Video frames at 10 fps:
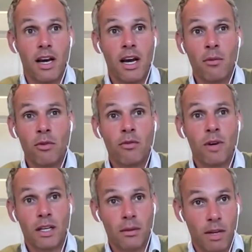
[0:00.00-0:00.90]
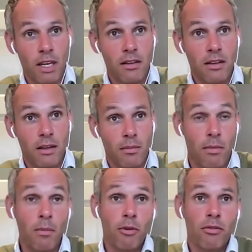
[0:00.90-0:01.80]
I would recommend,
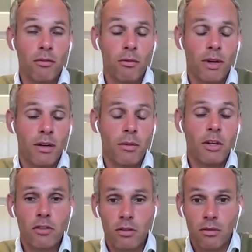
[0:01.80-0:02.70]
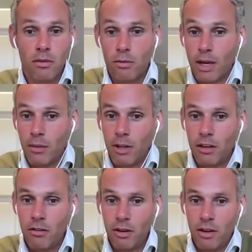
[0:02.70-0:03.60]
my personal
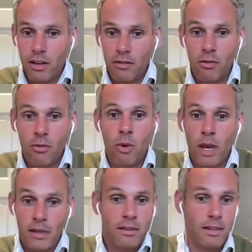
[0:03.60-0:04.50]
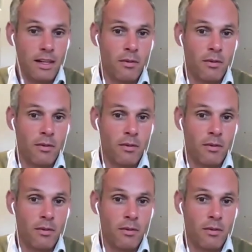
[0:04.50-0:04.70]
recommendation is to wait